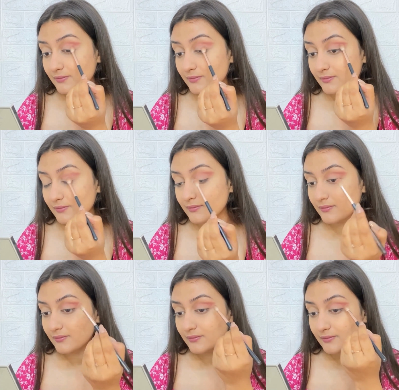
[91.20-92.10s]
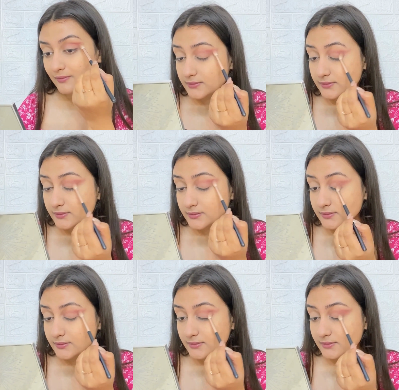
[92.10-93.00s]

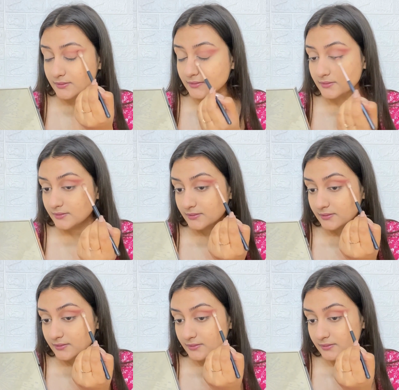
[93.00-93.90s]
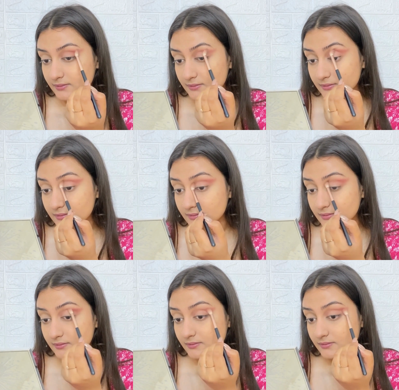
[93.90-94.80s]

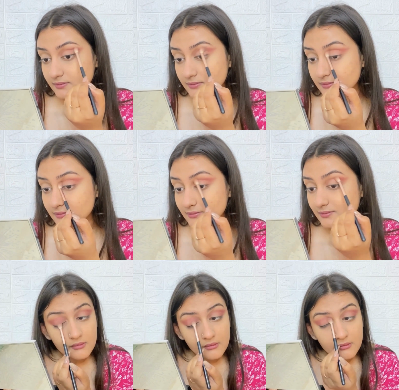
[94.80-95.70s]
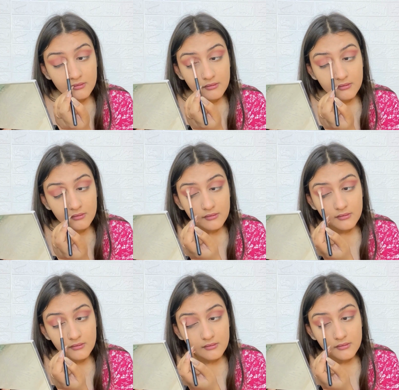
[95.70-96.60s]

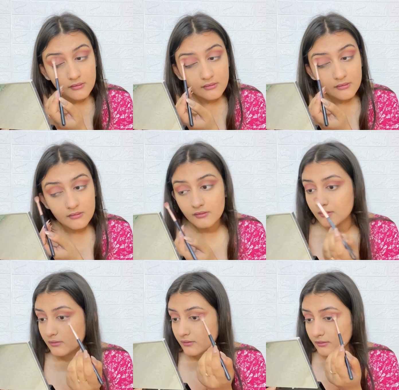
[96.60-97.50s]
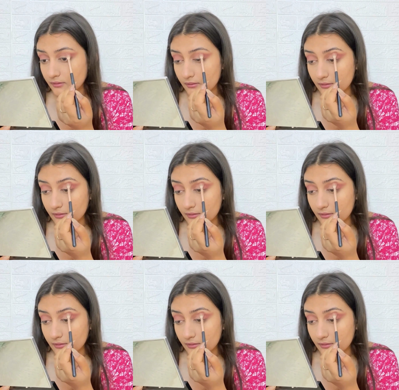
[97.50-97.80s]
Nothing is said.